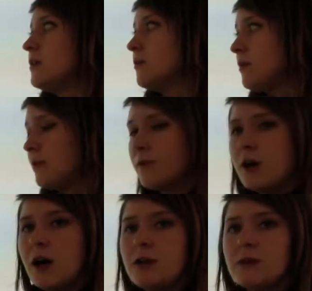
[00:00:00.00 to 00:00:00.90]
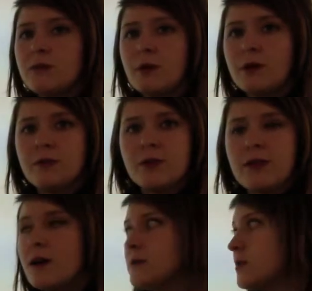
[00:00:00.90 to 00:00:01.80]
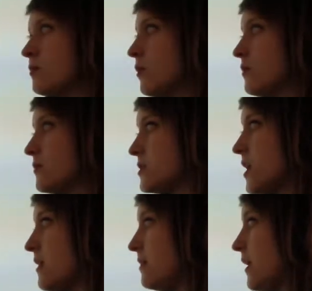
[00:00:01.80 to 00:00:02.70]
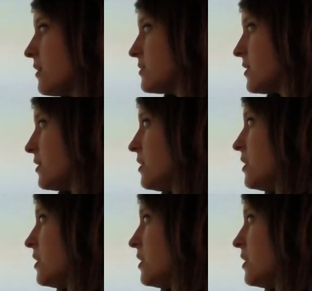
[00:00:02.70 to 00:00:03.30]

1 over 100, 1 over 1,000, 1 over 10,000.